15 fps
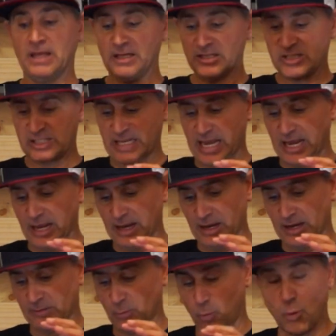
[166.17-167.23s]

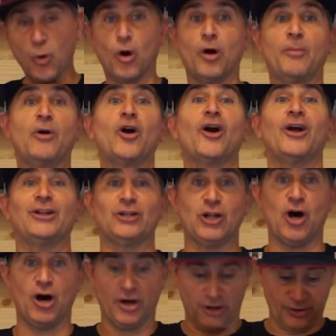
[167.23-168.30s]
stay warmer
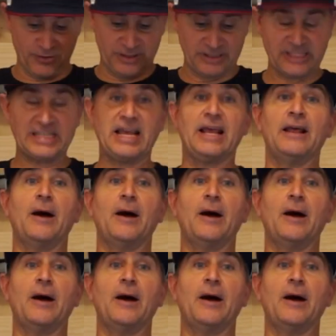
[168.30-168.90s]
longer than, say,